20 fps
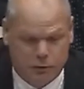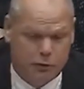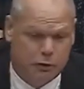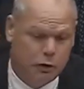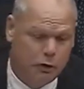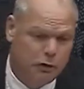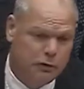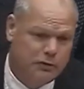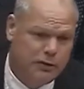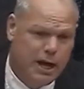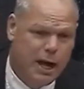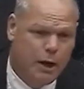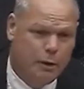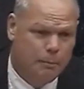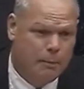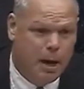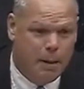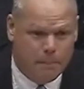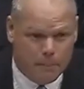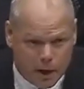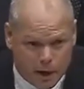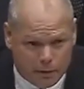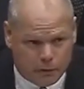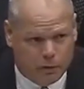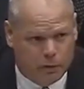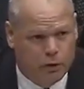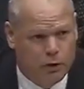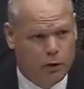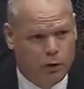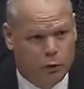As it turns out, my
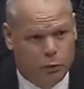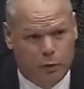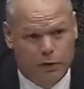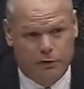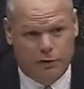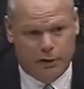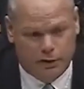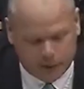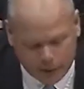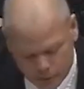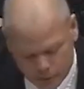mother was a